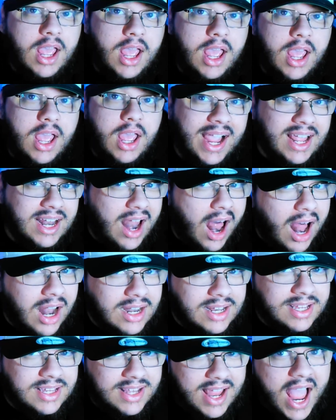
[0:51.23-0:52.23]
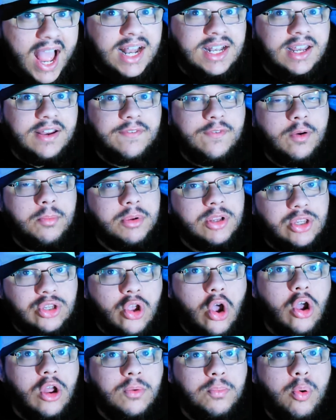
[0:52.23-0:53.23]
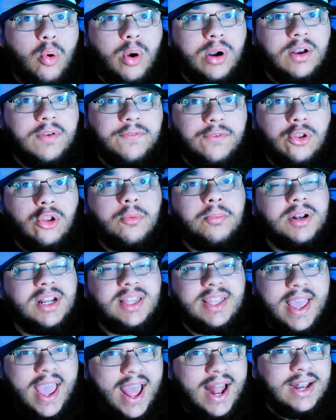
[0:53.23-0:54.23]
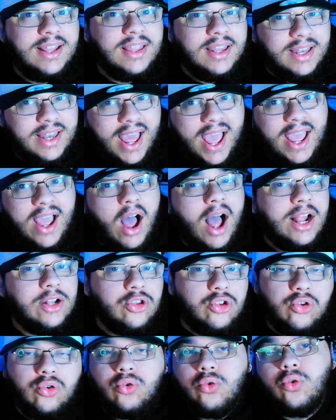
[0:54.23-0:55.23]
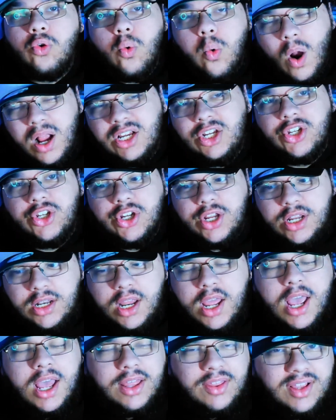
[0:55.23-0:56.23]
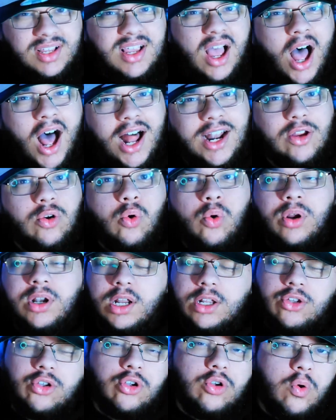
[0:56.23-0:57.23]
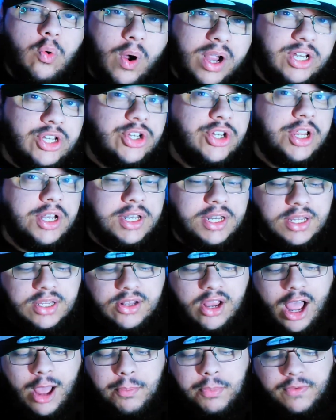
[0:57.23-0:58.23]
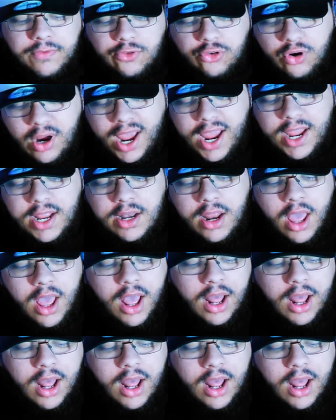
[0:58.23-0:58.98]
I can understand it from a certain point of view, but at the end of the day, I do question this article and I do question this type of trade.